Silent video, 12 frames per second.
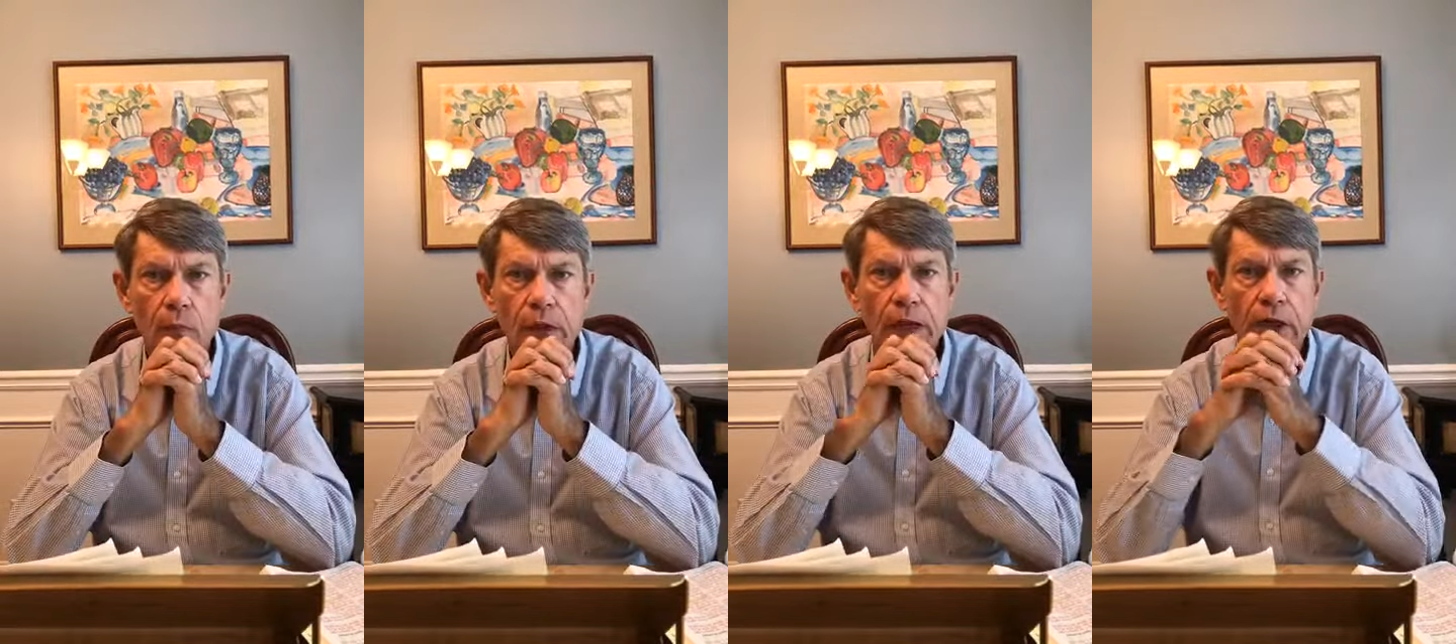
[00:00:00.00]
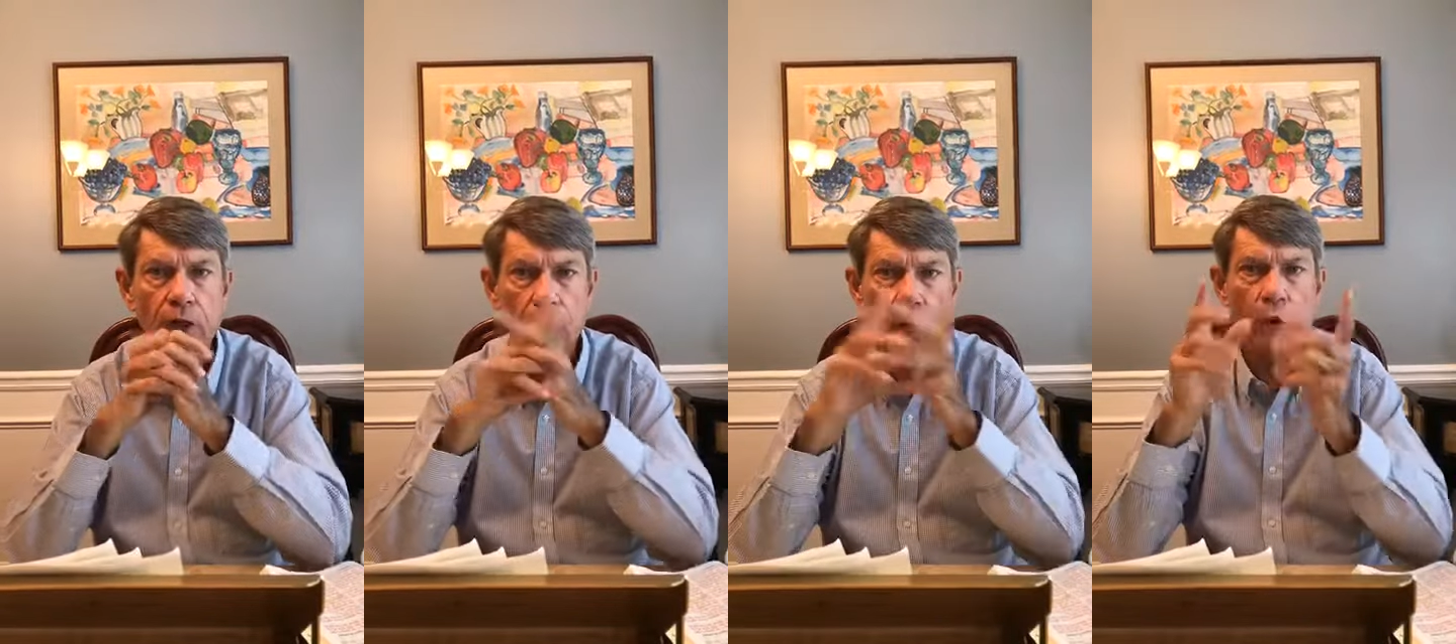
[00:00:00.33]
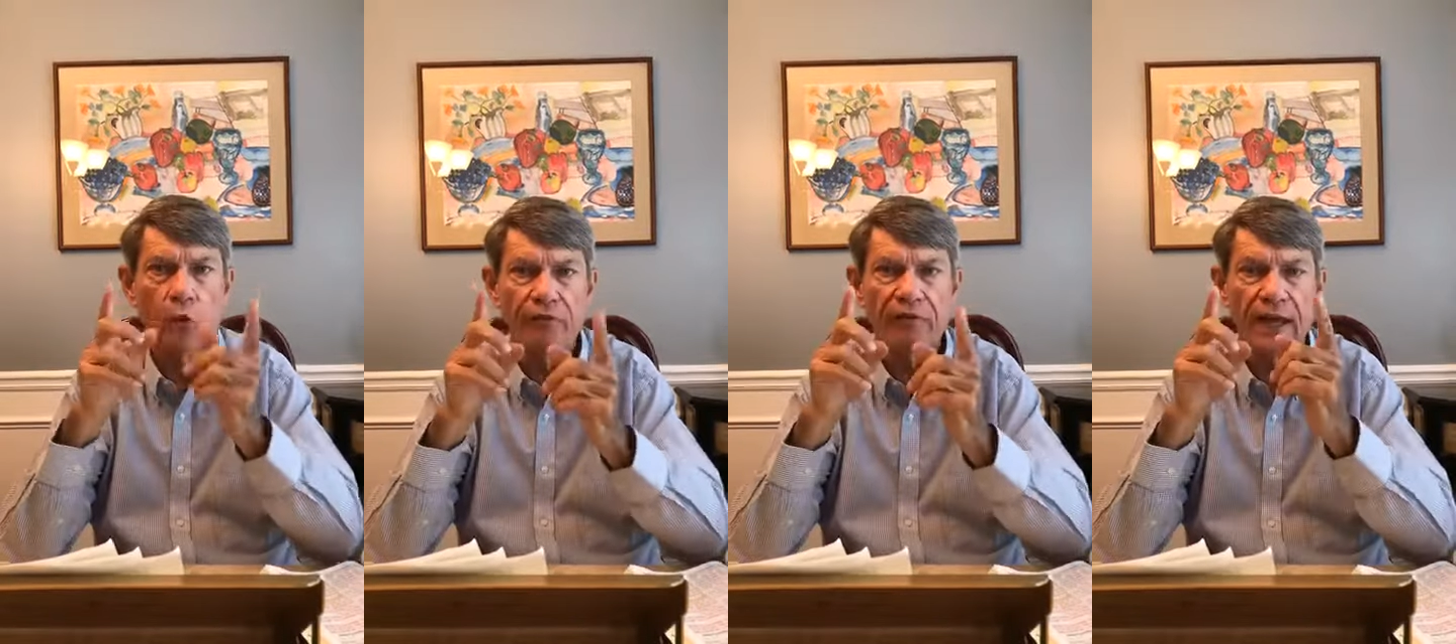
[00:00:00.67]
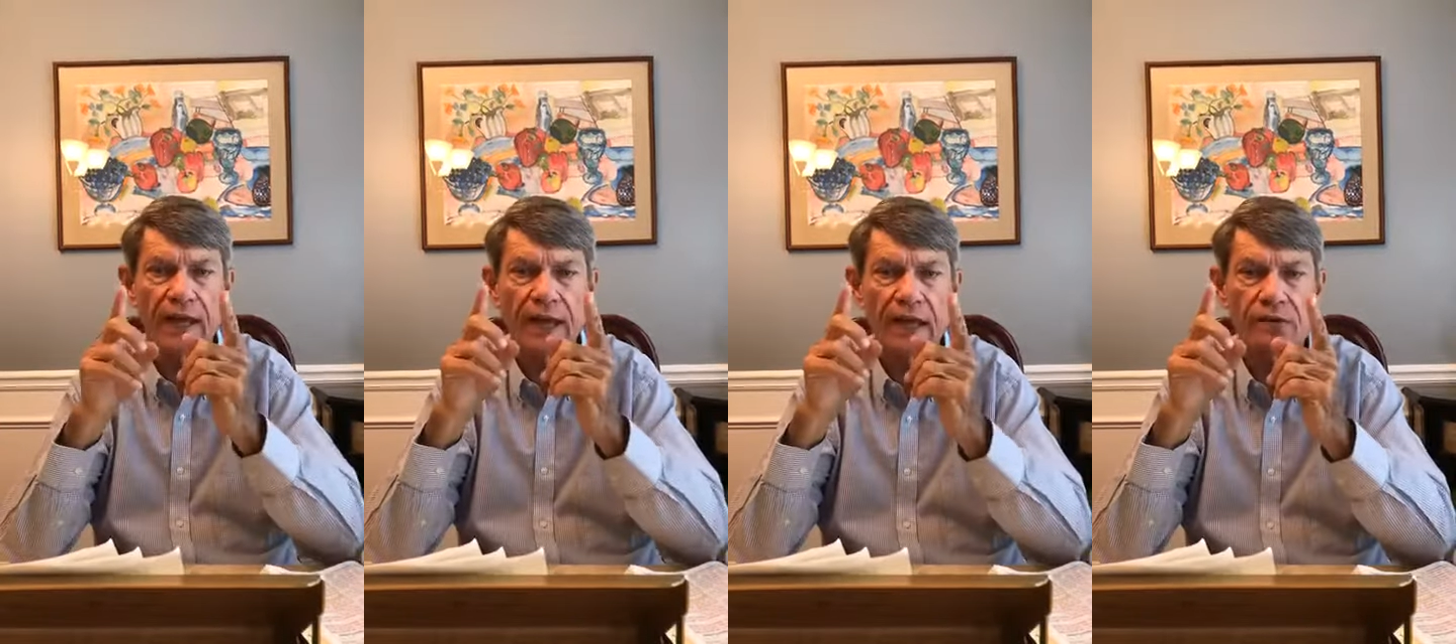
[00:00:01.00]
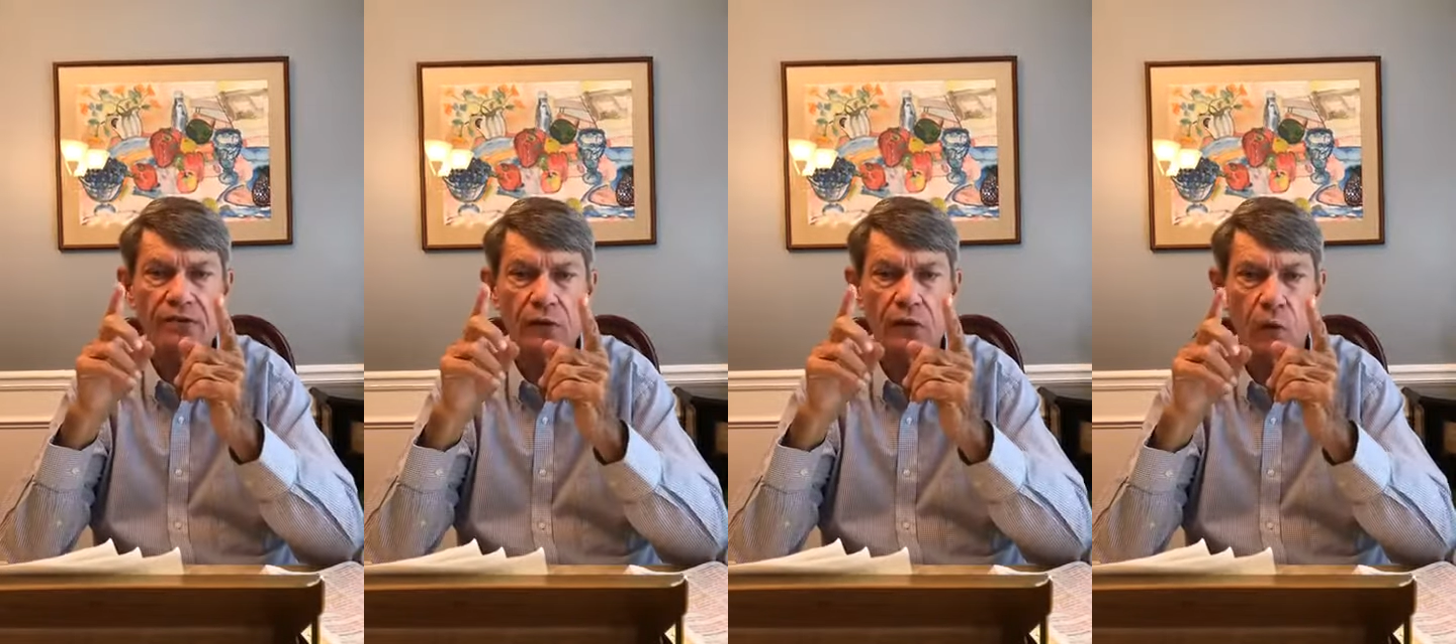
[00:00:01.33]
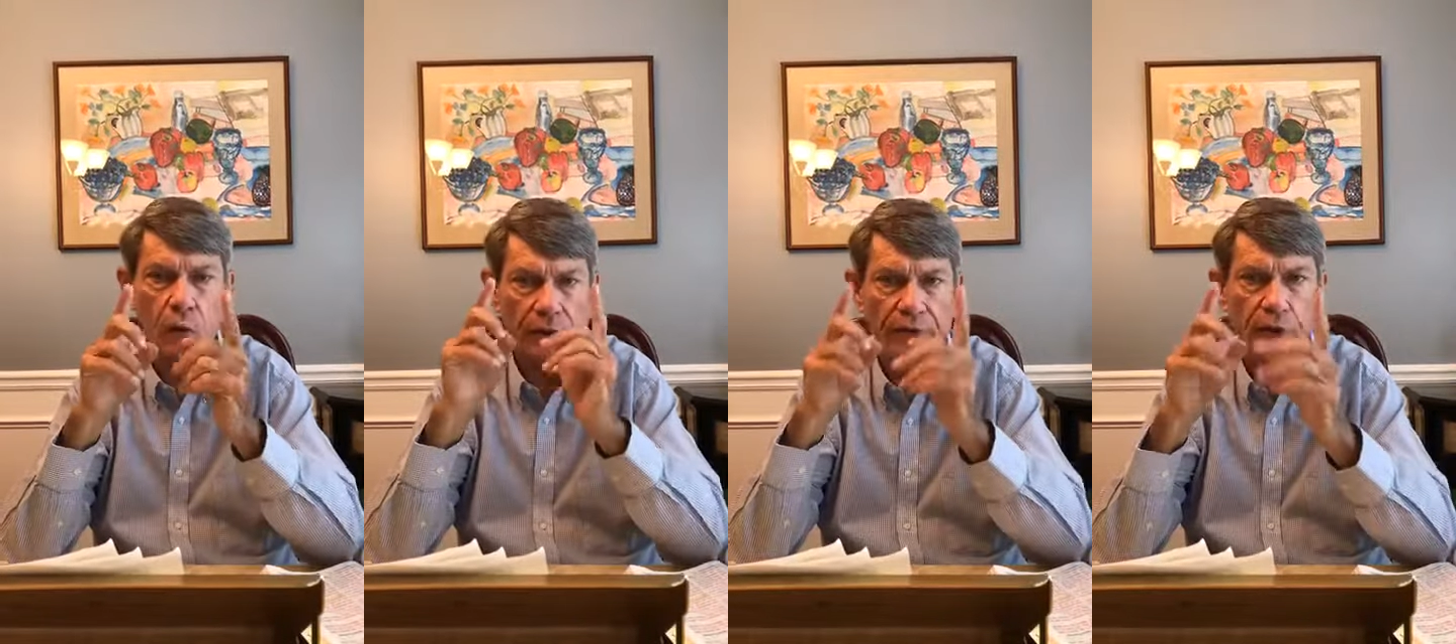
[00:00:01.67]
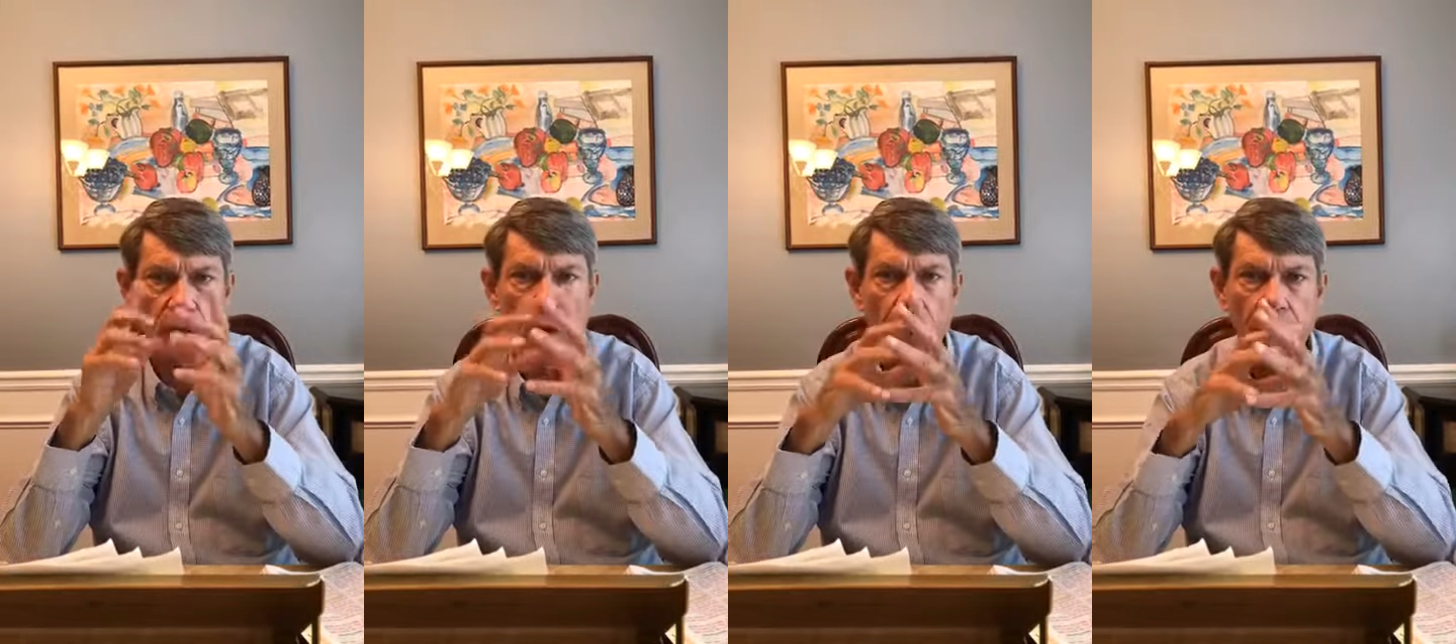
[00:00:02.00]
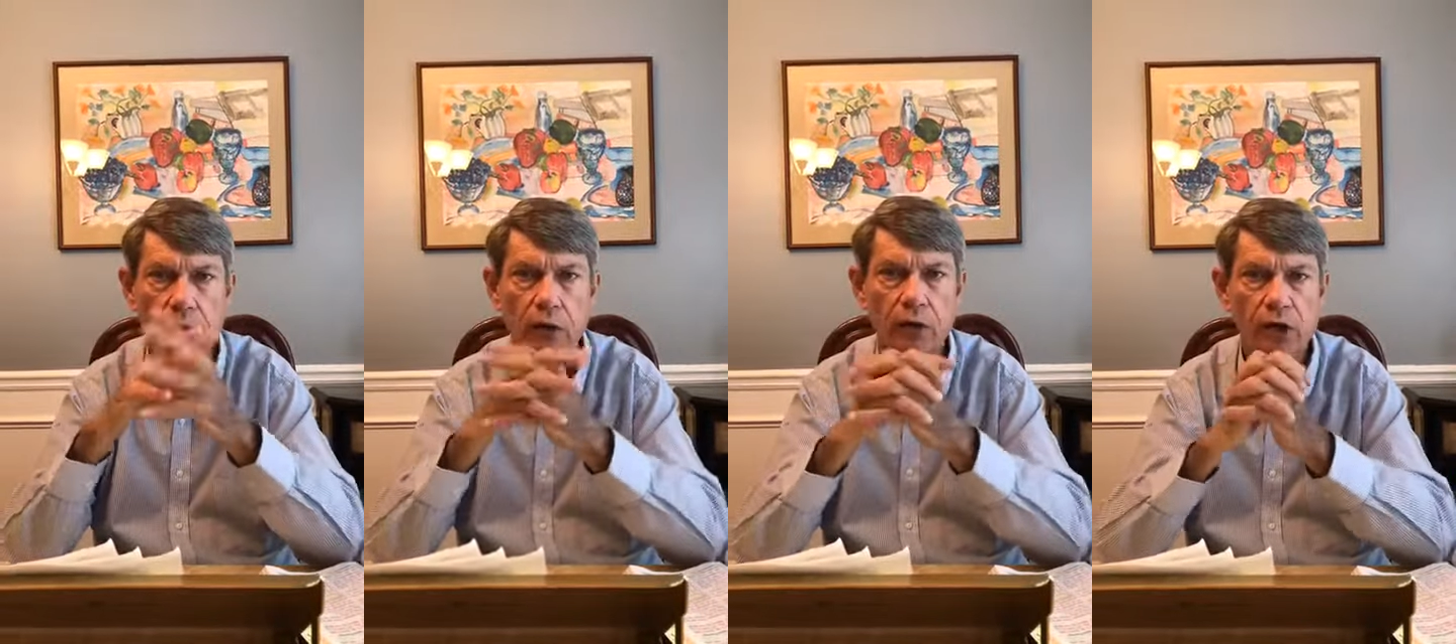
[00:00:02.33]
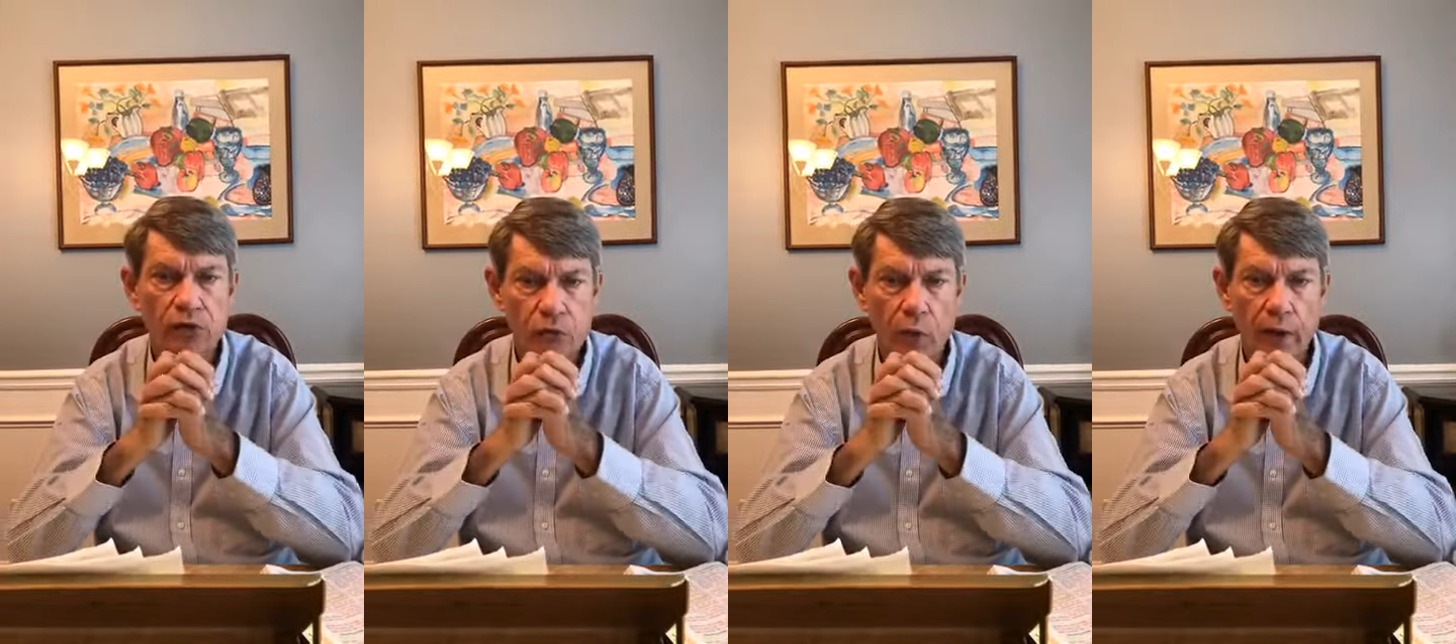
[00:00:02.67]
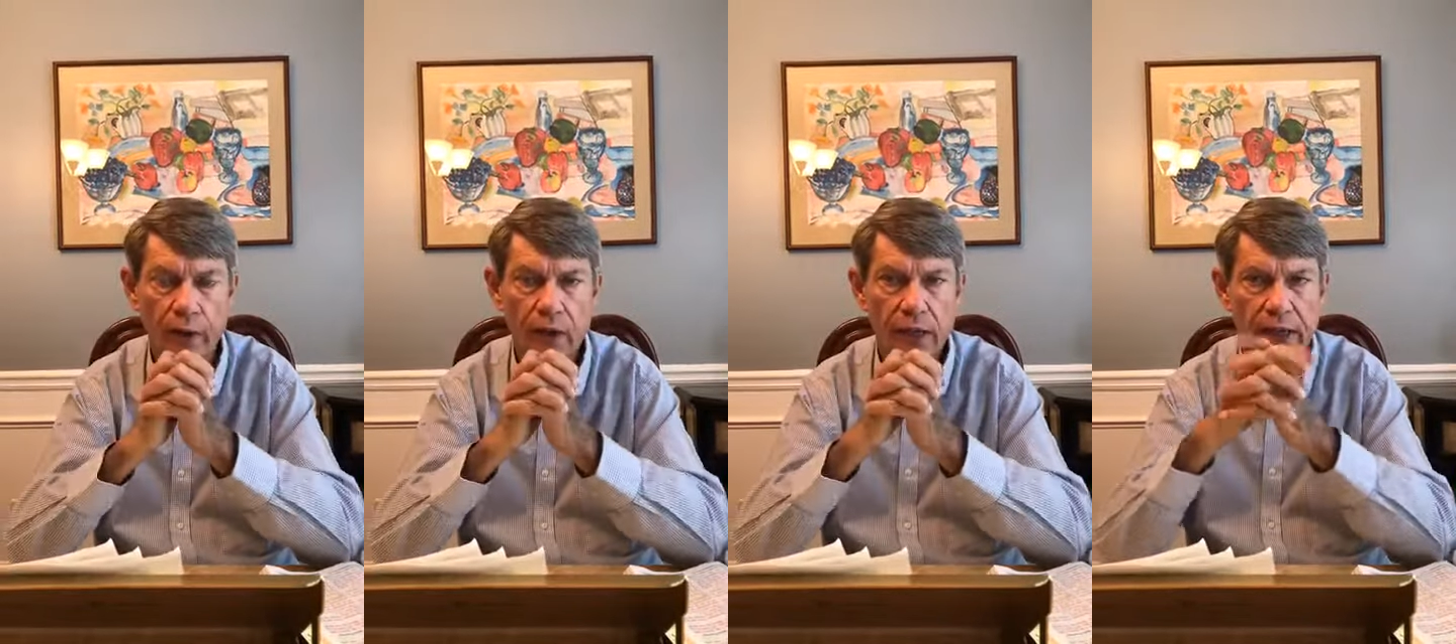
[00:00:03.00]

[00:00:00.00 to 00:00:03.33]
It glorifies, or in the garden, does what?